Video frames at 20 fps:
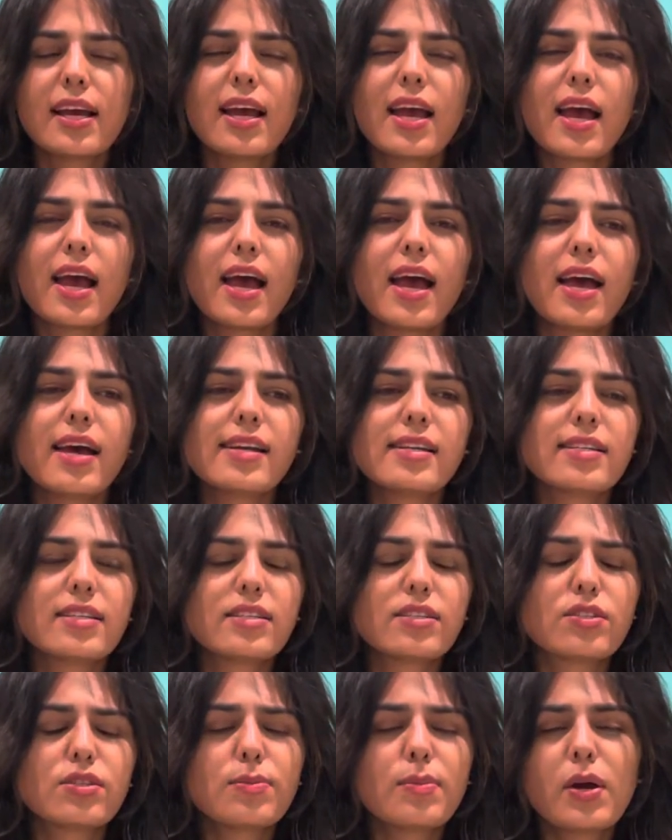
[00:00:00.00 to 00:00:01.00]
And to
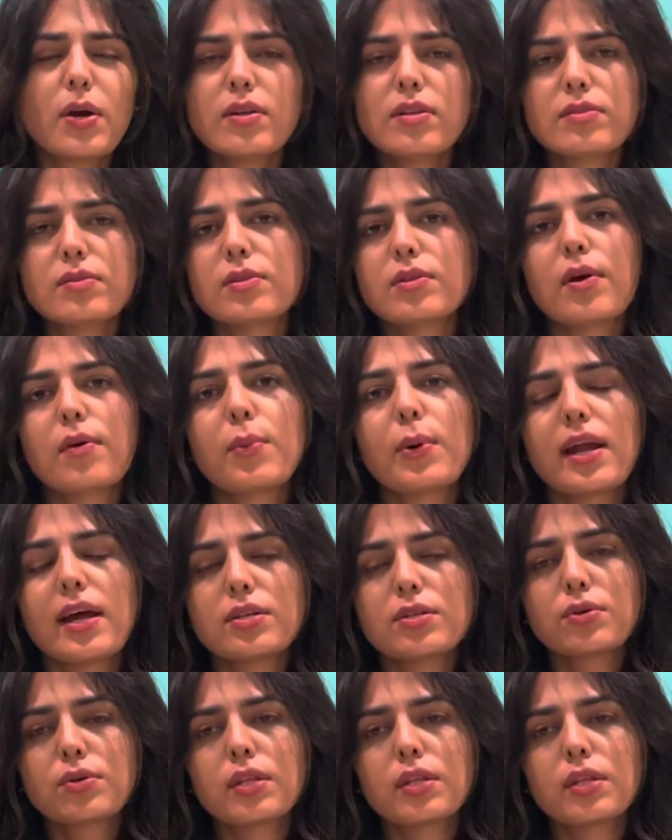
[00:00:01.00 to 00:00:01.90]
be honest with you, when I took their